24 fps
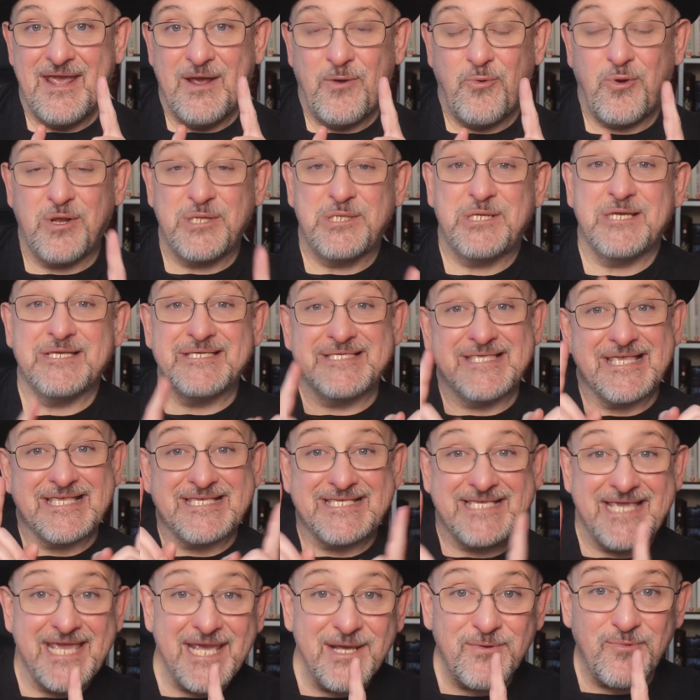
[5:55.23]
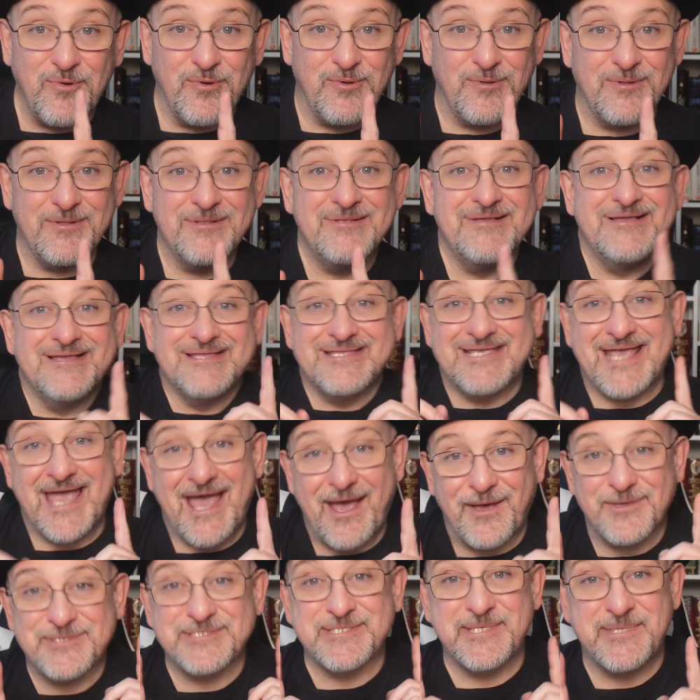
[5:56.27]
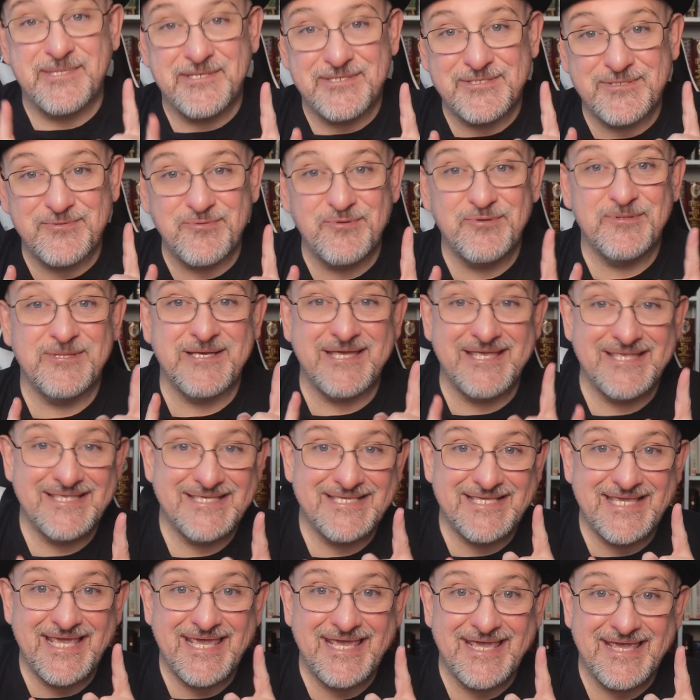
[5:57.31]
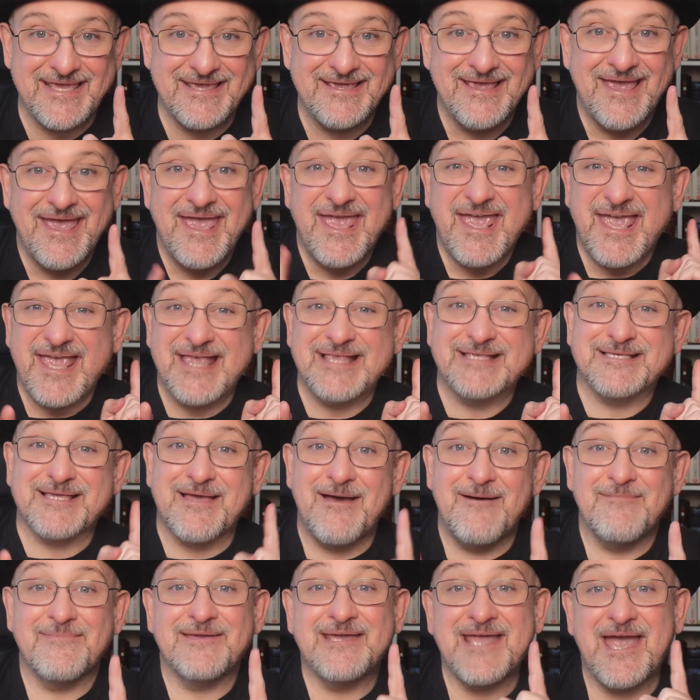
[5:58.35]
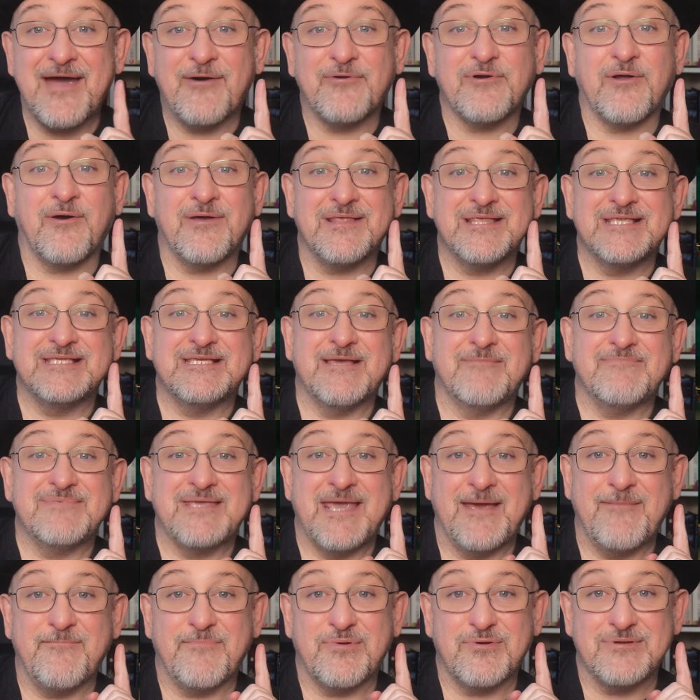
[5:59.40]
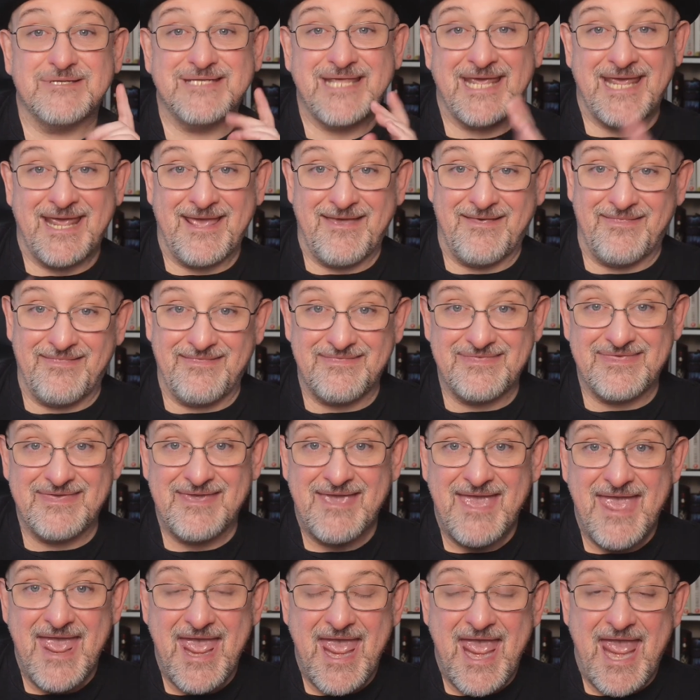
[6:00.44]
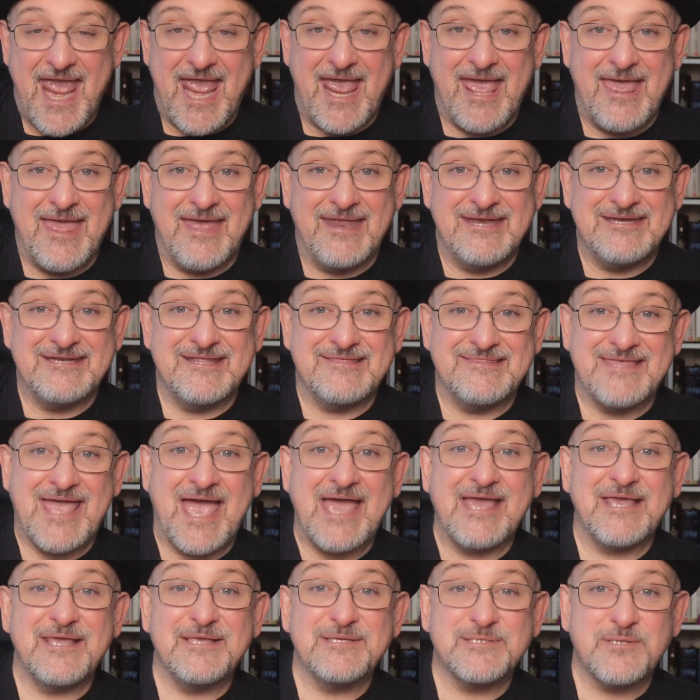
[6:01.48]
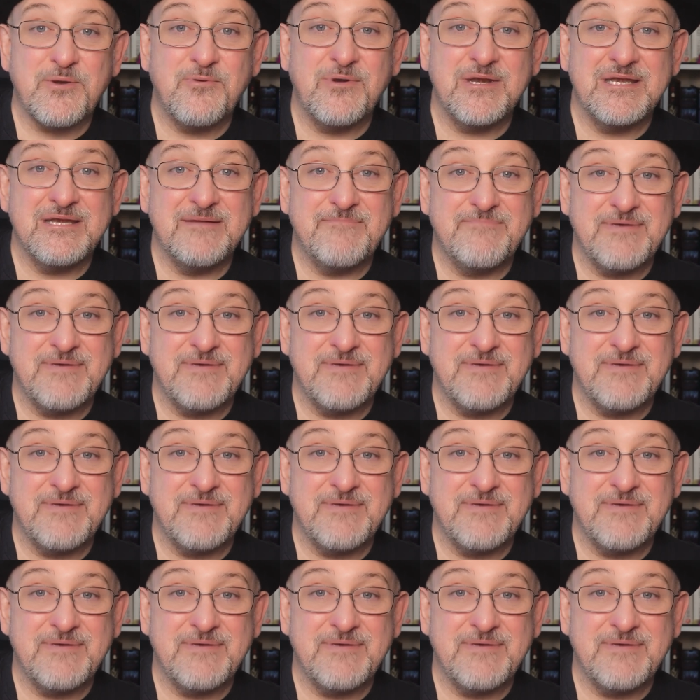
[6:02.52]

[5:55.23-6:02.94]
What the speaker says: which is the sequel to House in the Cerulean Sea, is coming out on September 10th. And that is going to